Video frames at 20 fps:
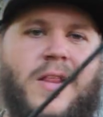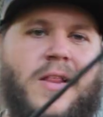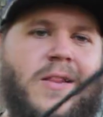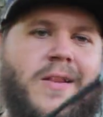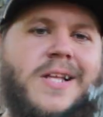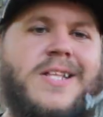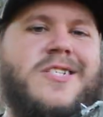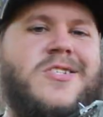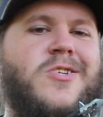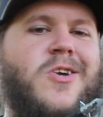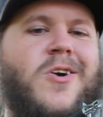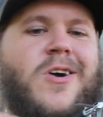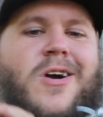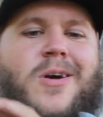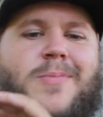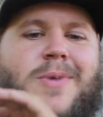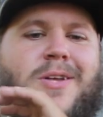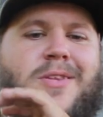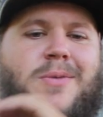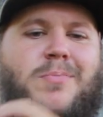Let's talk
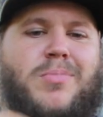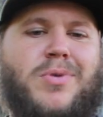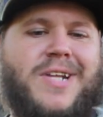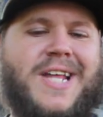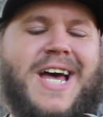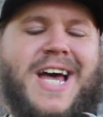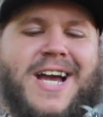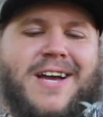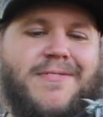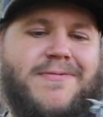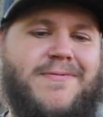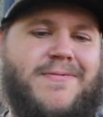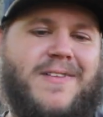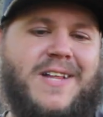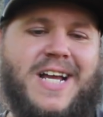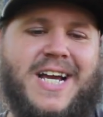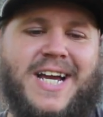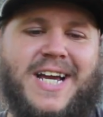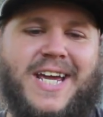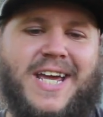about the Black
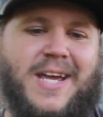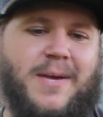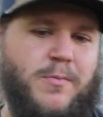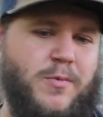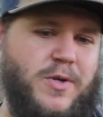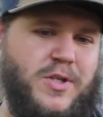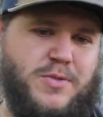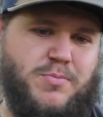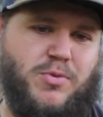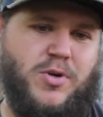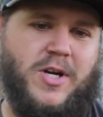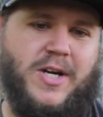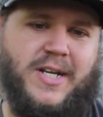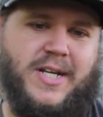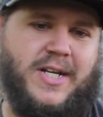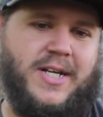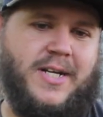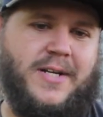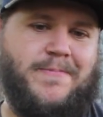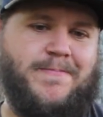Flag Hemorrhage
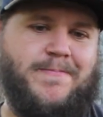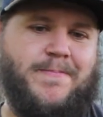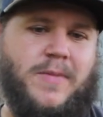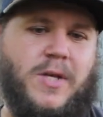Broadhead.